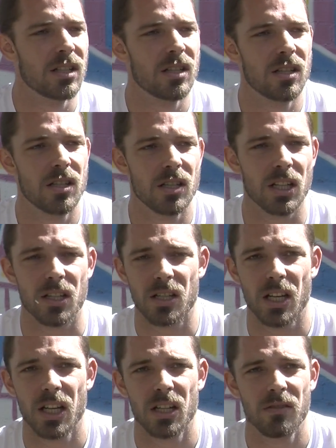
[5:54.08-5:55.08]

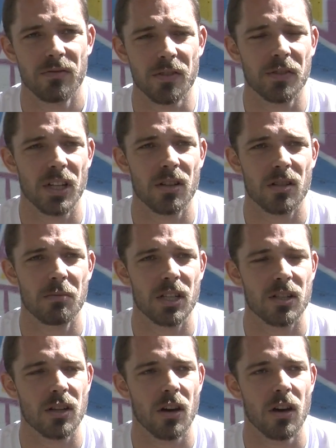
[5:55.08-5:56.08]
16, 15 or
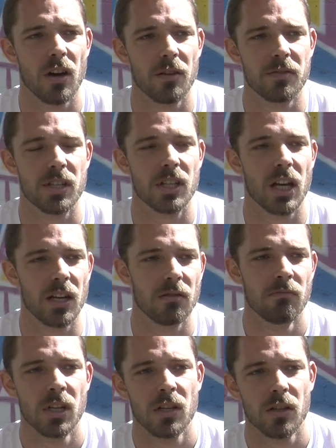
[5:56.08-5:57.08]
something, so I've
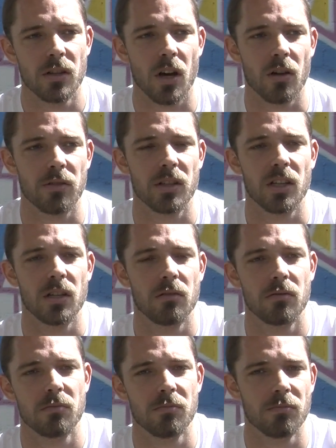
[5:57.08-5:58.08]
seen the whole thing
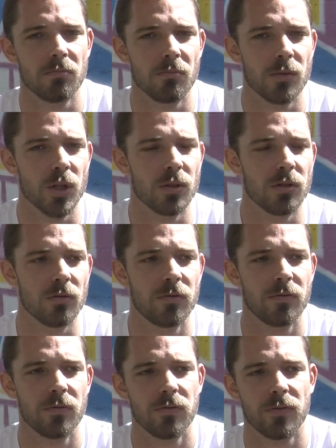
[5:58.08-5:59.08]
move
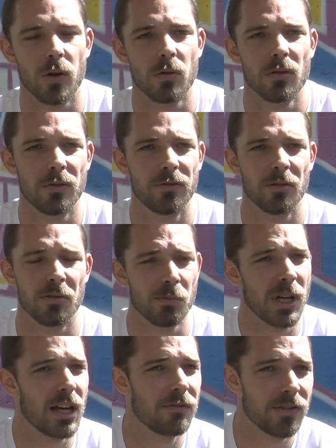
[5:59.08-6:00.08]
forward for
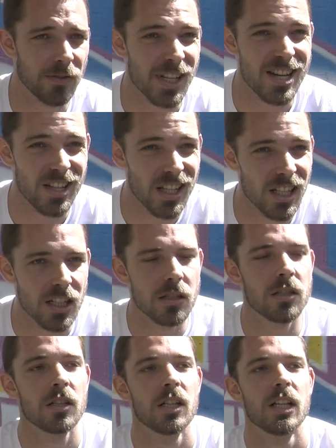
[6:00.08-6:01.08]
about 15 years,